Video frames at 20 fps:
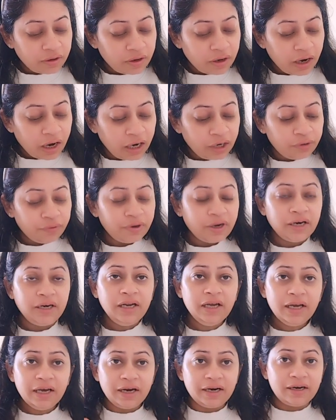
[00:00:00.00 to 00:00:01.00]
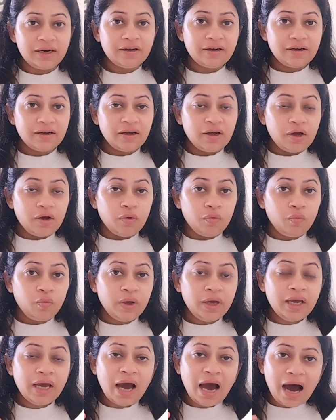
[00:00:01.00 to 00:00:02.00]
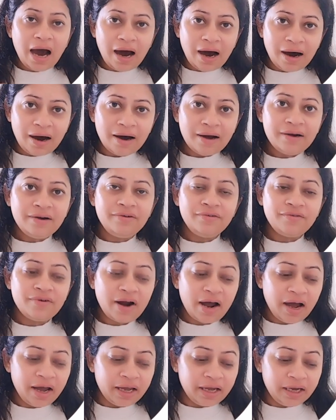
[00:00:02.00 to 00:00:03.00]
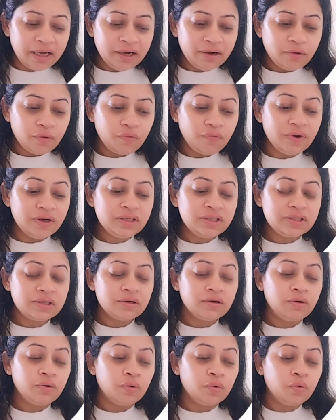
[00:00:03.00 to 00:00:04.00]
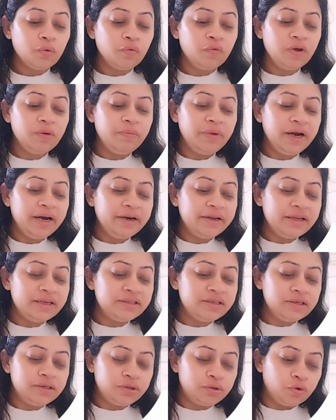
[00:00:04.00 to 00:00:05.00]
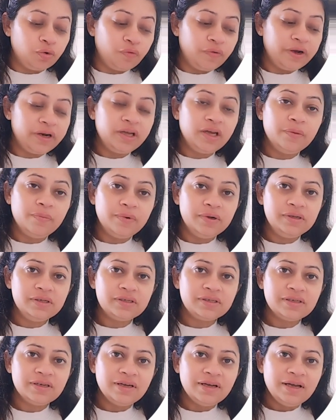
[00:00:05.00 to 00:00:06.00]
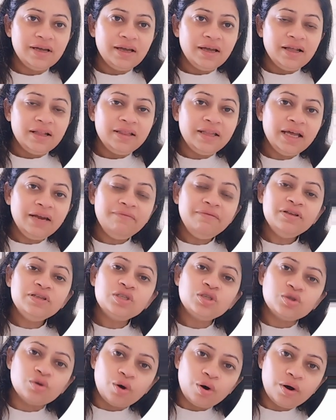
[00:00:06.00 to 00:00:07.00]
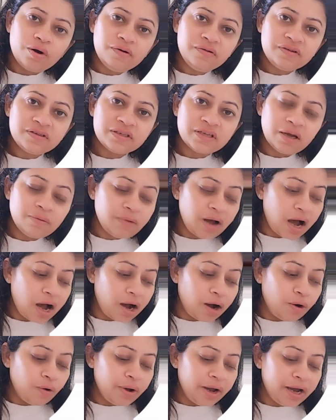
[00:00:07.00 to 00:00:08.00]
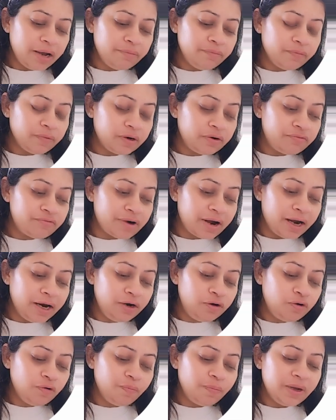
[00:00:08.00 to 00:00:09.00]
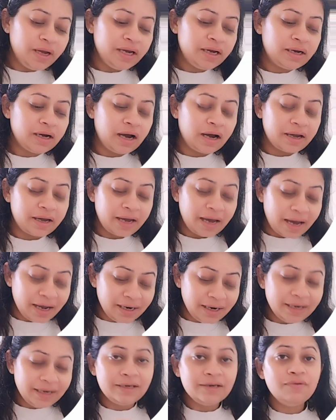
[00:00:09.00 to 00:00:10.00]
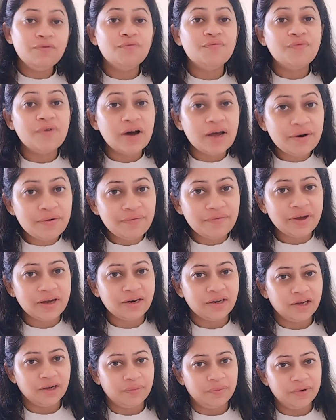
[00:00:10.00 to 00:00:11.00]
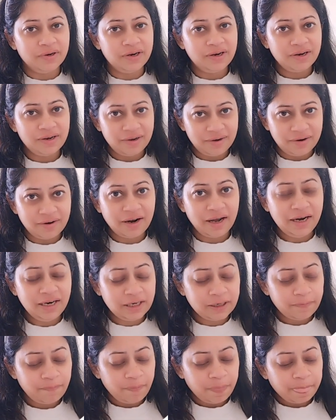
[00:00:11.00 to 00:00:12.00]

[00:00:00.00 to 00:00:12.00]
Are you getting it? We are trying, first we made this in two variables, then we solved somehow and tried to make again it in one variable, right?